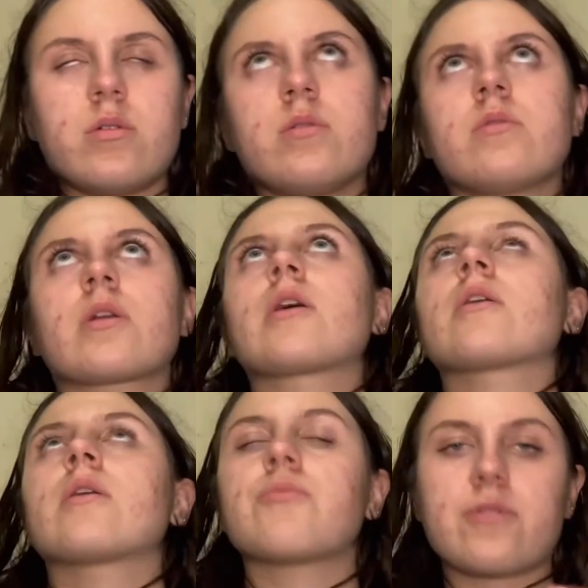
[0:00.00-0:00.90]
Okay,
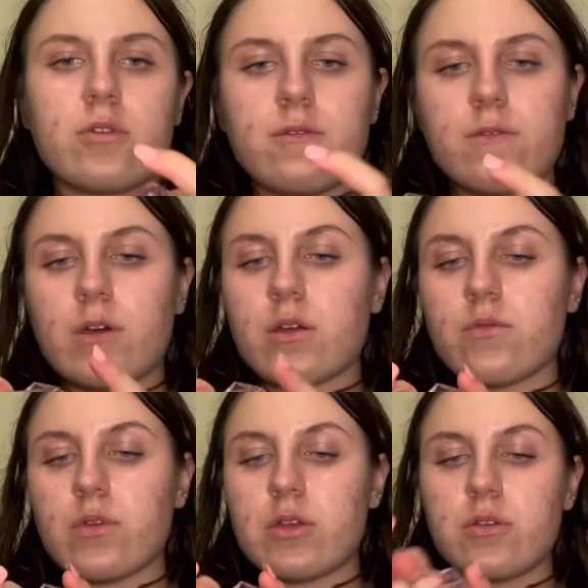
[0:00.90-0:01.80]
I'm just gonna fucking
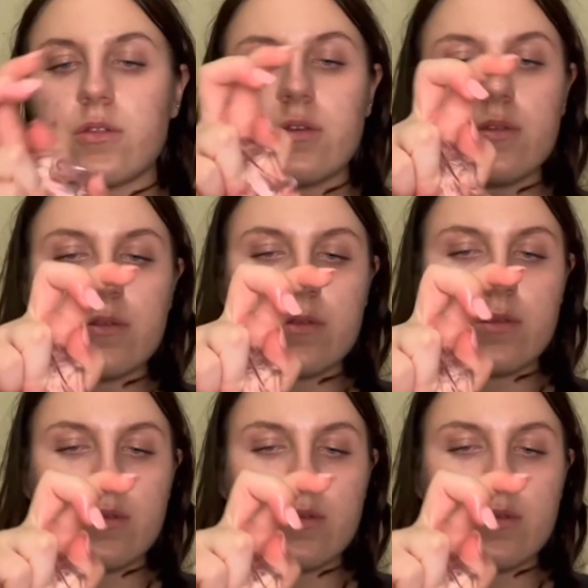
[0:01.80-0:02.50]
redo this.